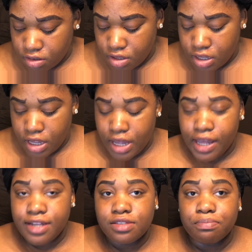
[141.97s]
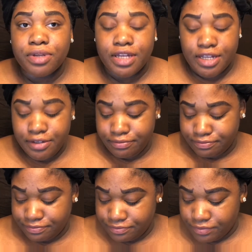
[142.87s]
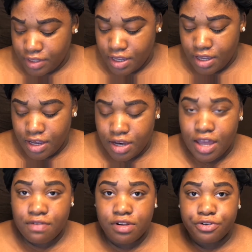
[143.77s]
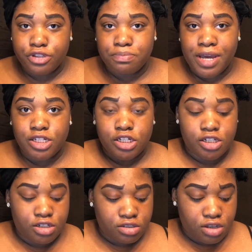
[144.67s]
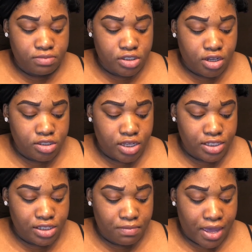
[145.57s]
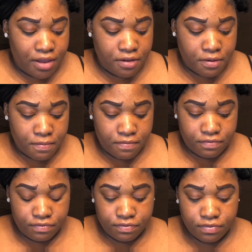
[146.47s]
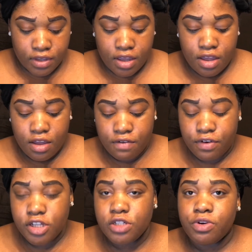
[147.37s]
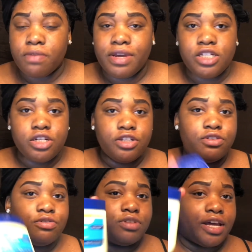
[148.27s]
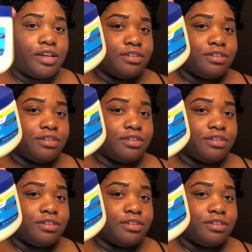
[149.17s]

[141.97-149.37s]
I got some putty. I have a little spatula. So I'm just gonna take some out. First, you want to make sure you like